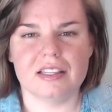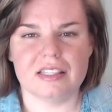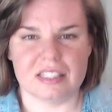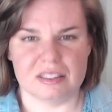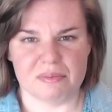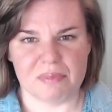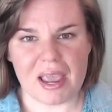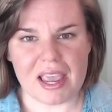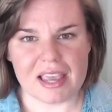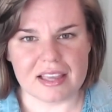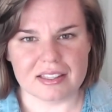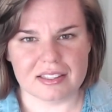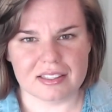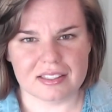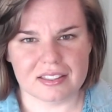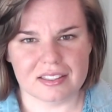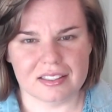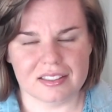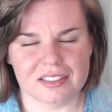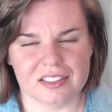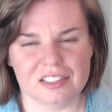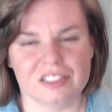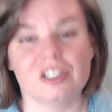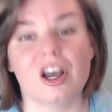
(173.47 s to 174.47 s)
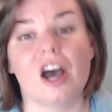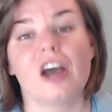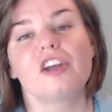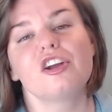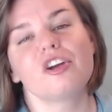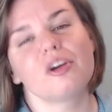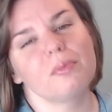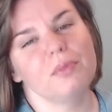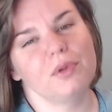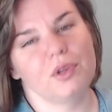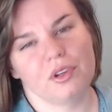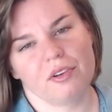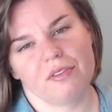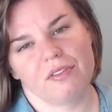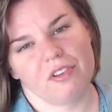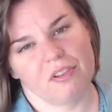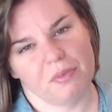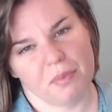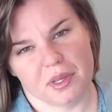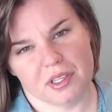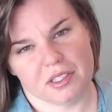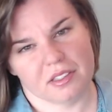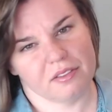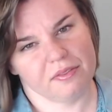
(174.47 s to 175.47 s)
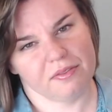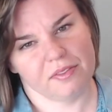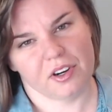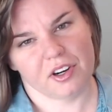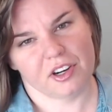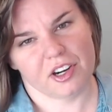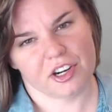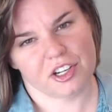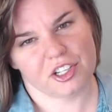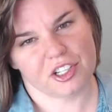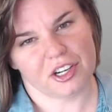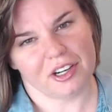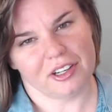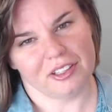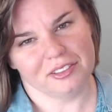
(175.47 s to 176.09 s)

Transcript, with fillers: space, not your beautiful piece of furniture.